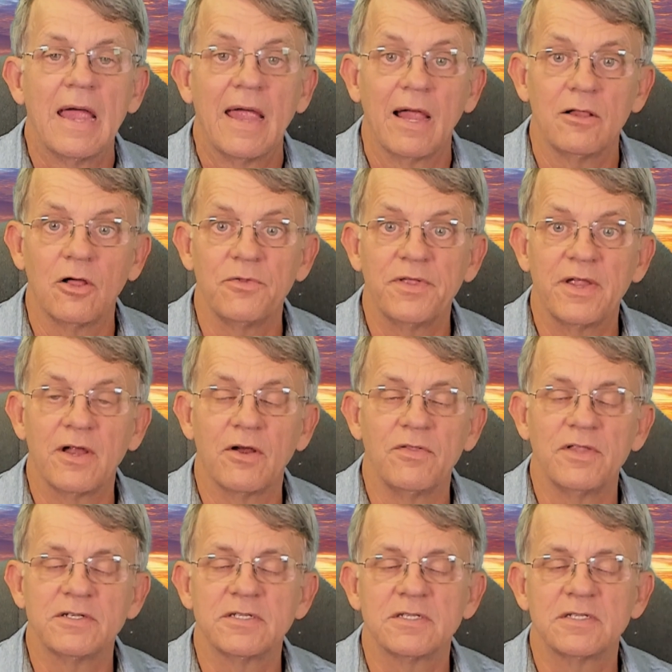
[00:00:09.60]
Hello there.
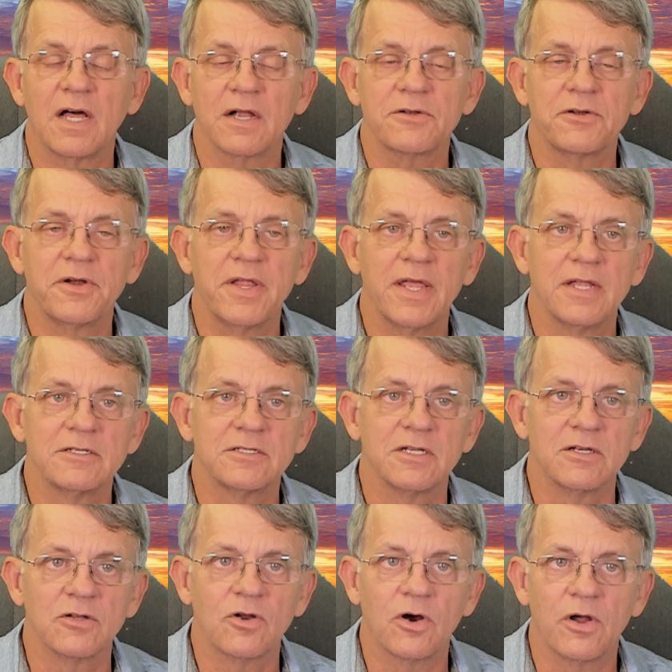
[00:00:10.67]
This is Dr.
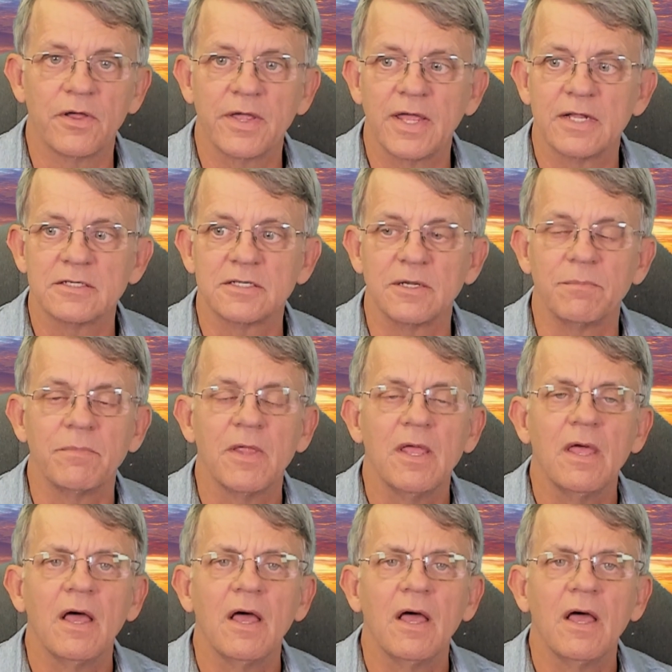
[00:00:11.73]
Hansen, Carl Hansen.